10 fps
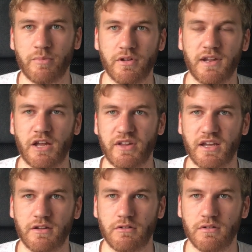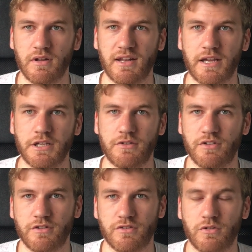but now they're going to allow you to
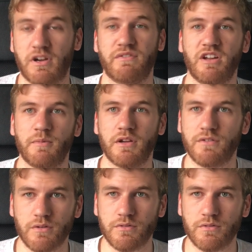just not have a limit at all.